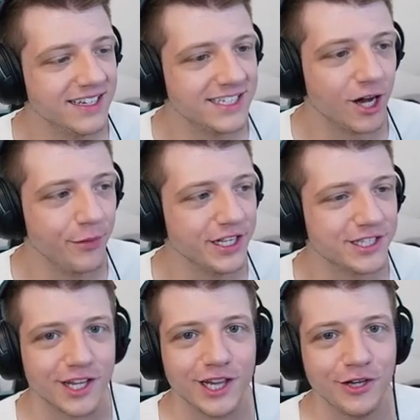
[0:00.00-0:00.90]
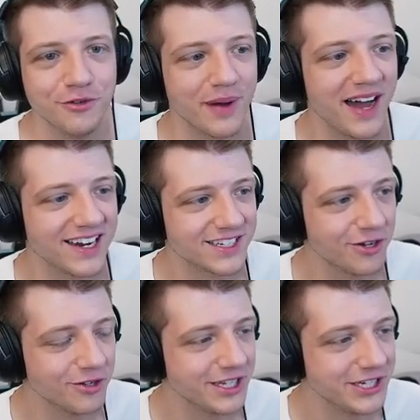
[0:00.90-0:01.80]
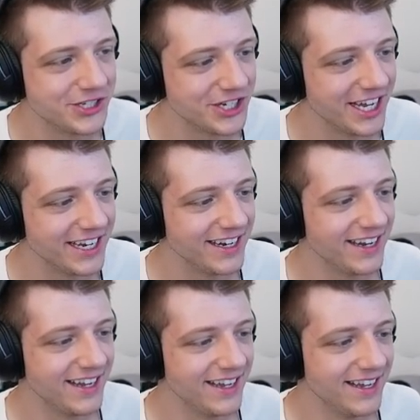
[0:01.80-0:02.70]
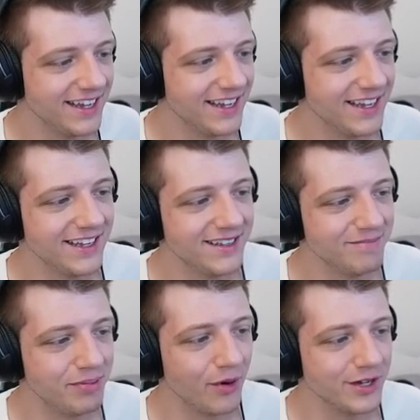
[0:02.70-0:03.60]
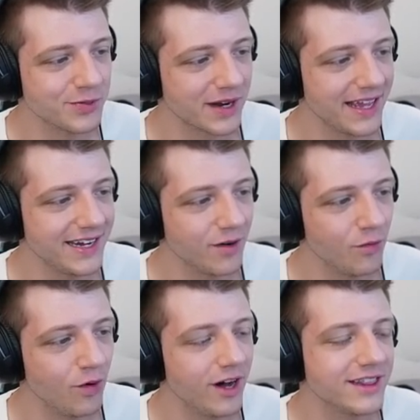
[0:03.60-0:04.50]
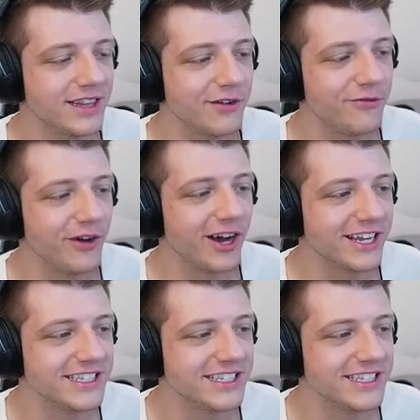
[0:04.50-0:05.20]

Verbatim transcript: Tell me it's a loot box. Holy shit. Boys, we're getting... What the fuck is